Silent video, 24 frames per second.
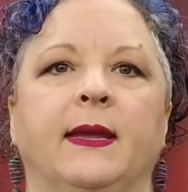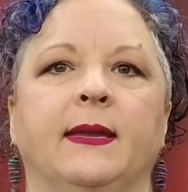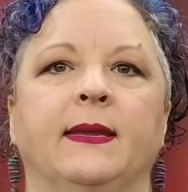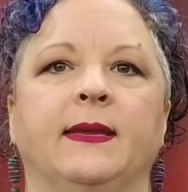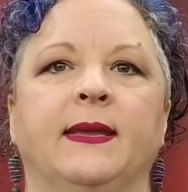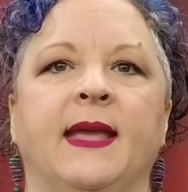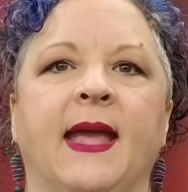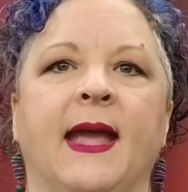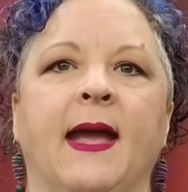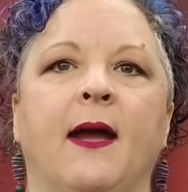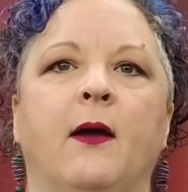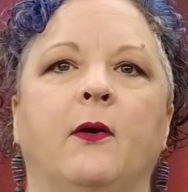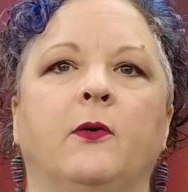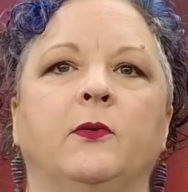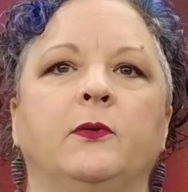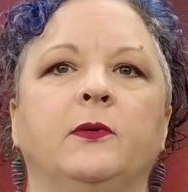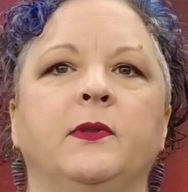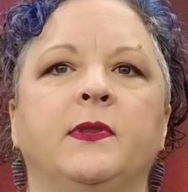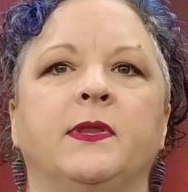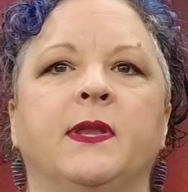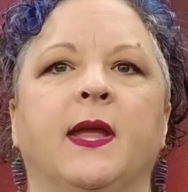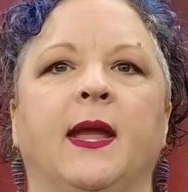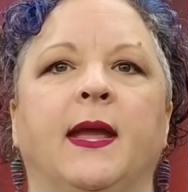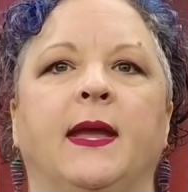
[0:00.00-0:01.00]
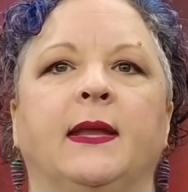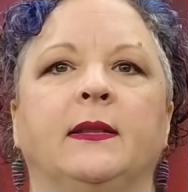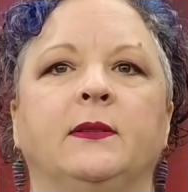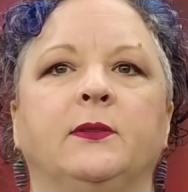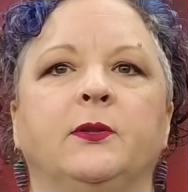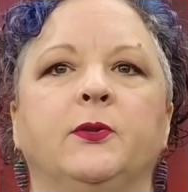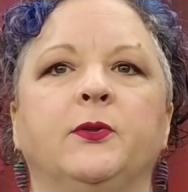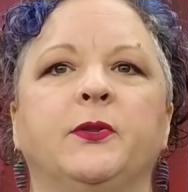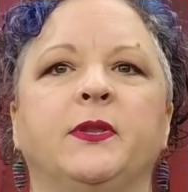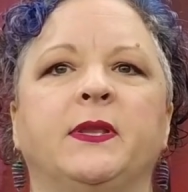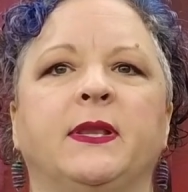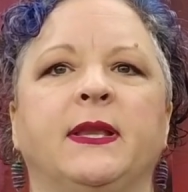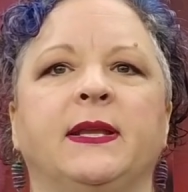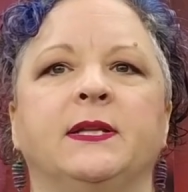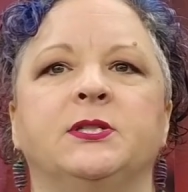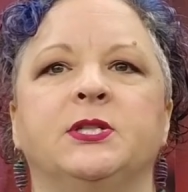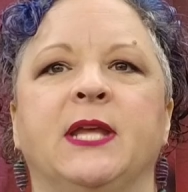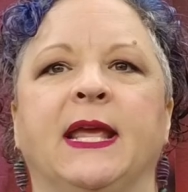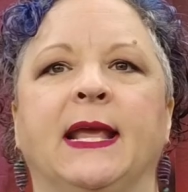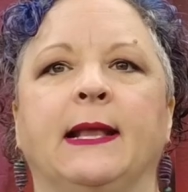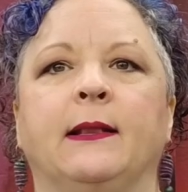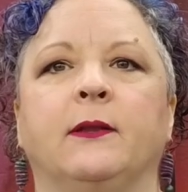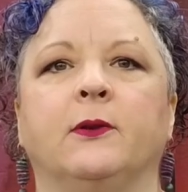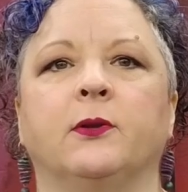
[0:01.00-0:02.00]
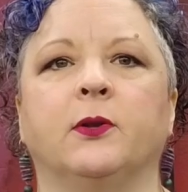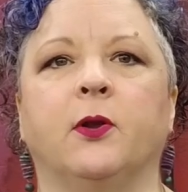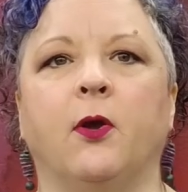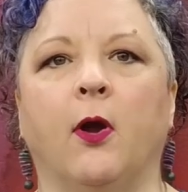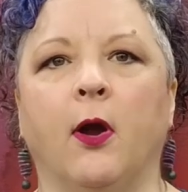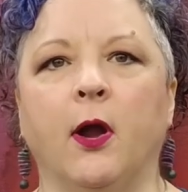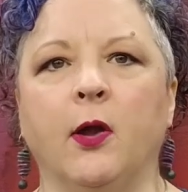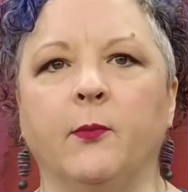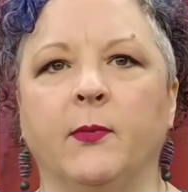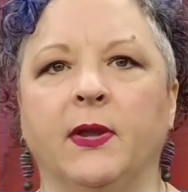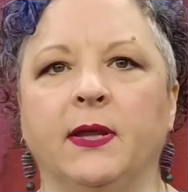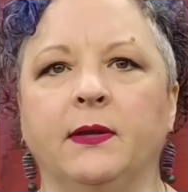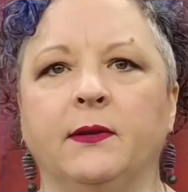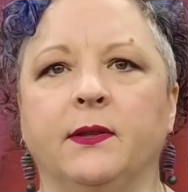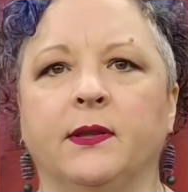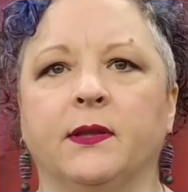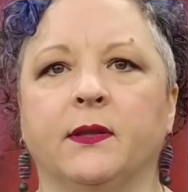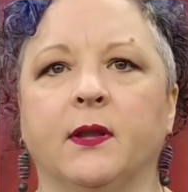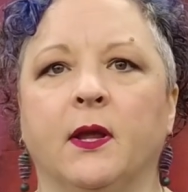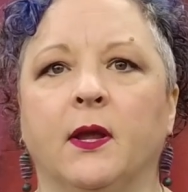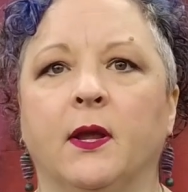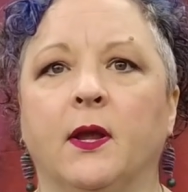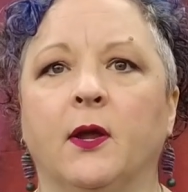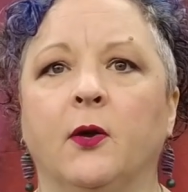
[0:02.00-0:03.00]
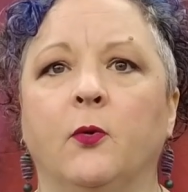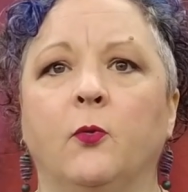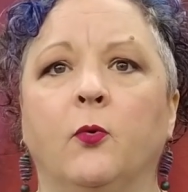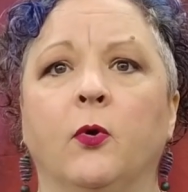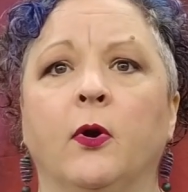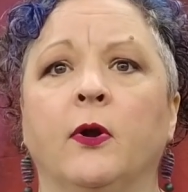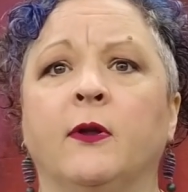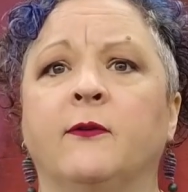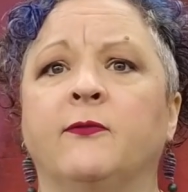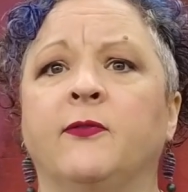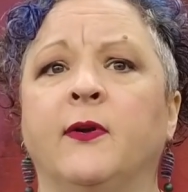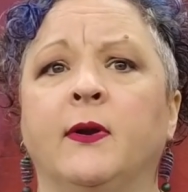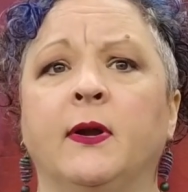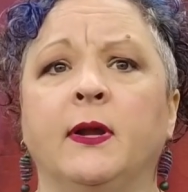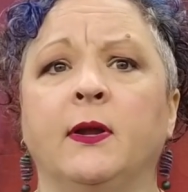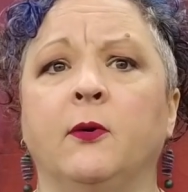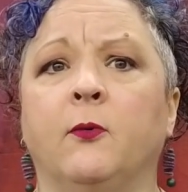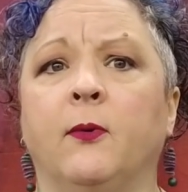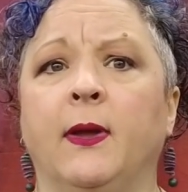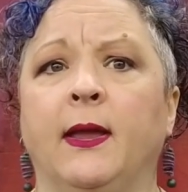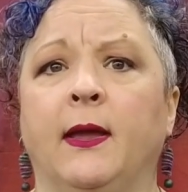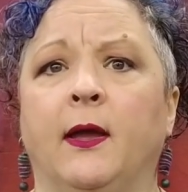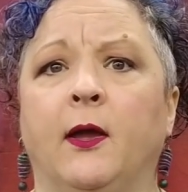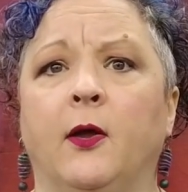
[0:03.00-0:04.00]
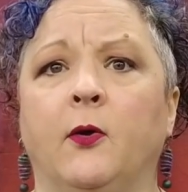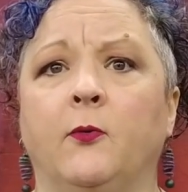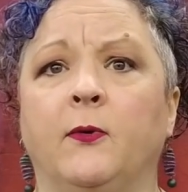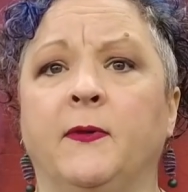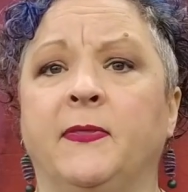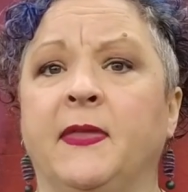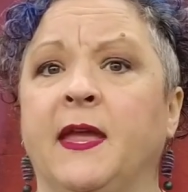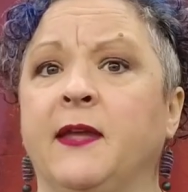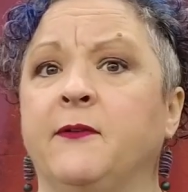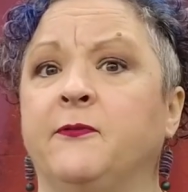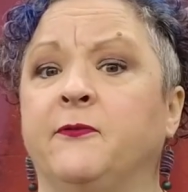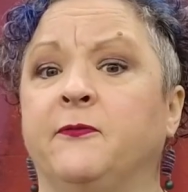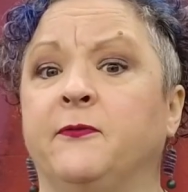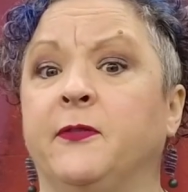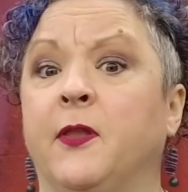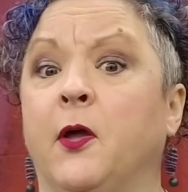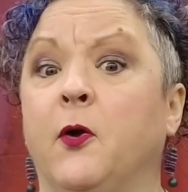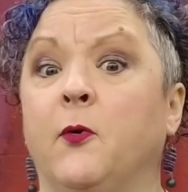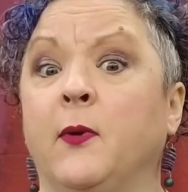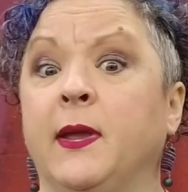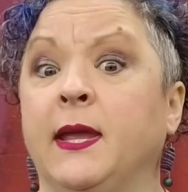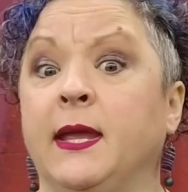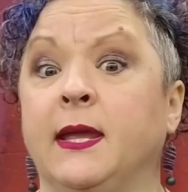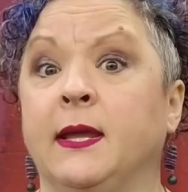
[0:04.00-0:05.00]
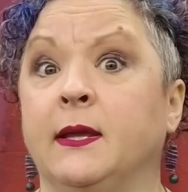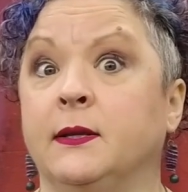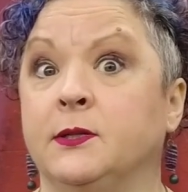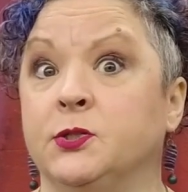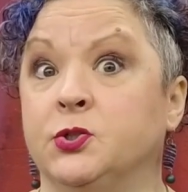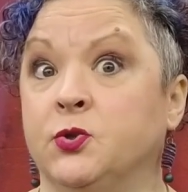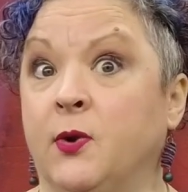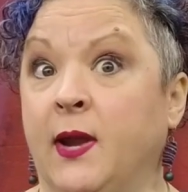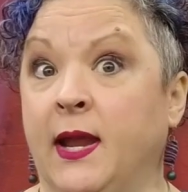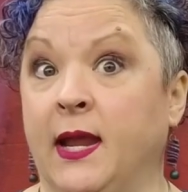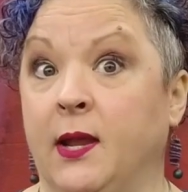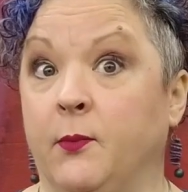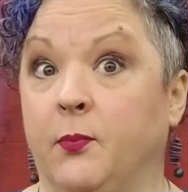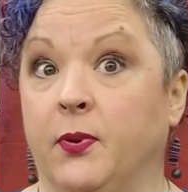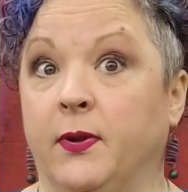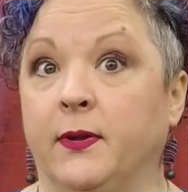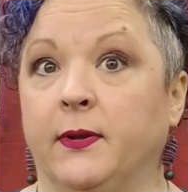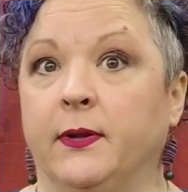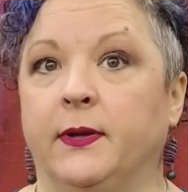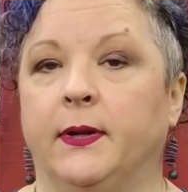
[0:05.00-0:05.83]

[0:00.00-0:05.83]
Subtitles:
Gowns and loosely tailored garments work very well with a flowy drape.